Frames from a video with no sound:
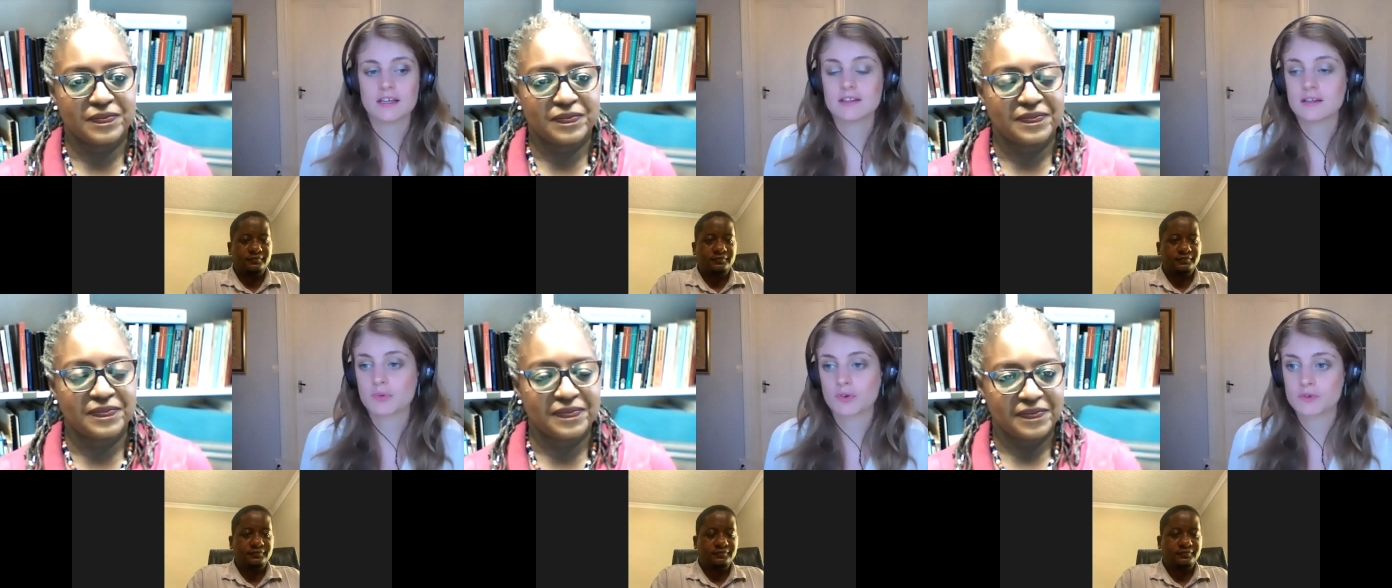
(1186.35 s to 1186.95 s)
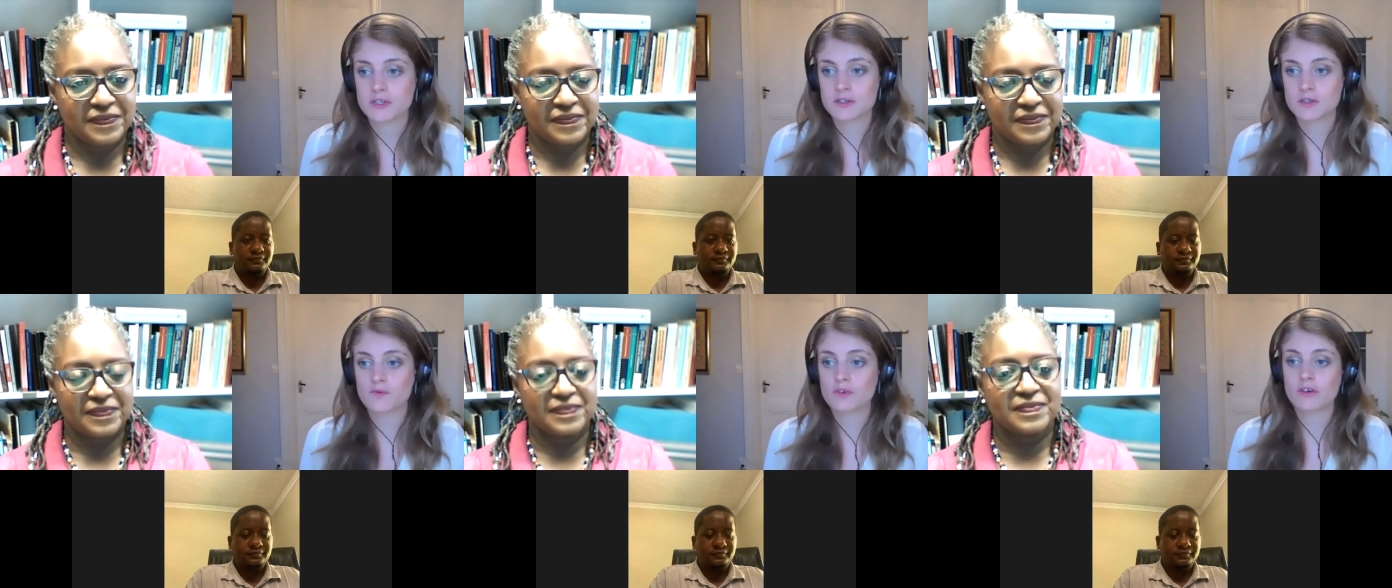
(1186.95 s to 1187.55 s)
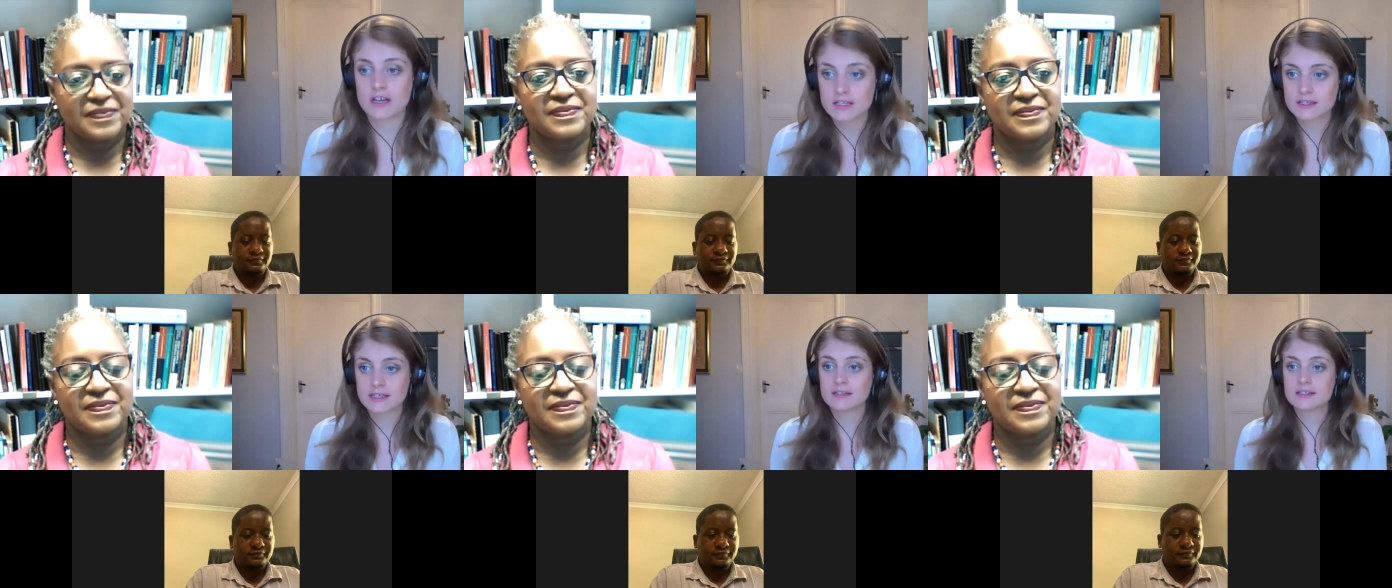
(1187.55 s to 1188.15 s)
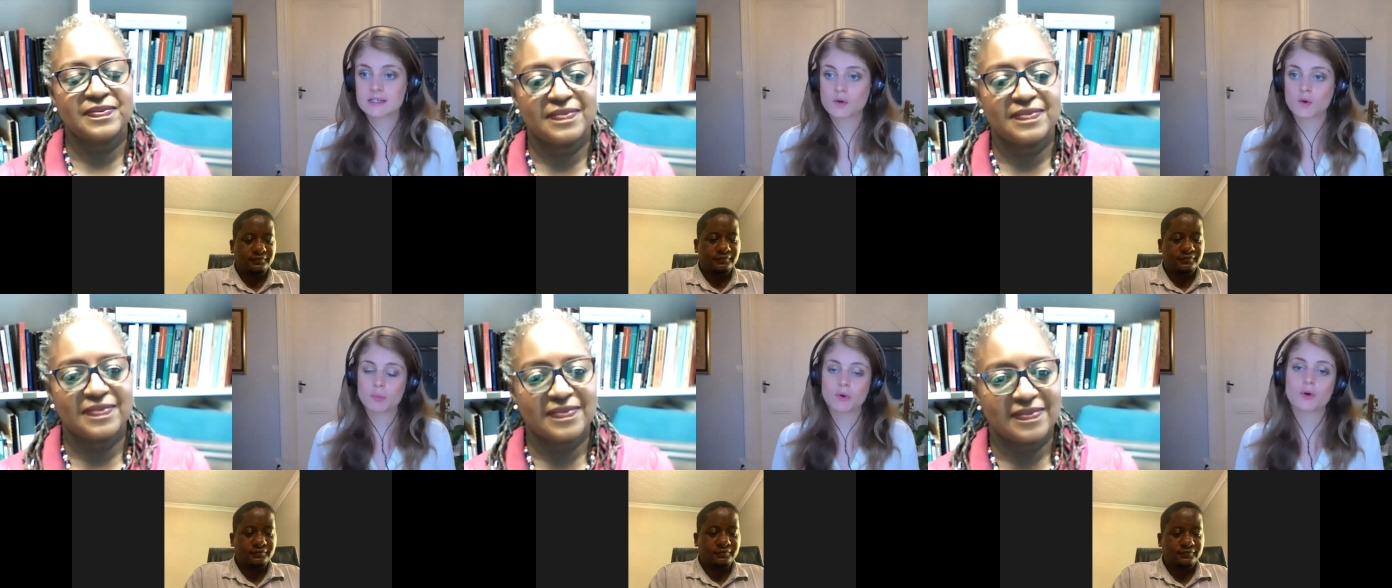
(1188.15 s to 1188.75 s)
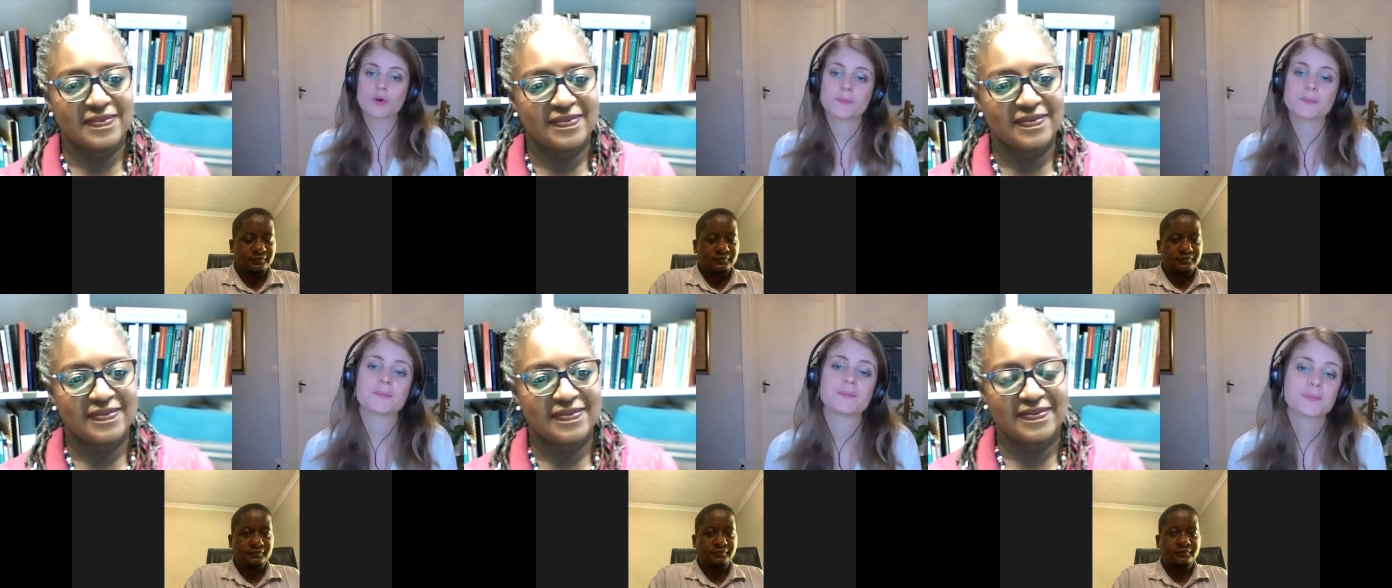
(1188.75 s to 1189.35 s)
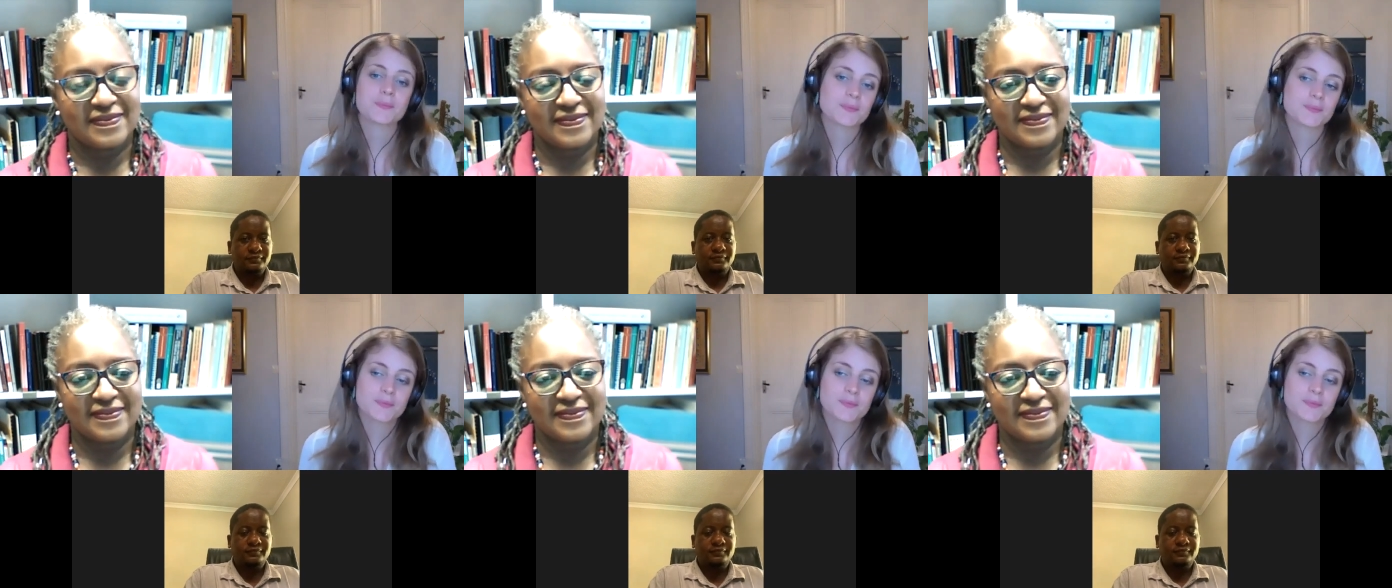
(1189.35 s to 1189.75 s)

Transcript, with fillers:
Speaker 1: in the process of creating this cookbook? Mm-hmm.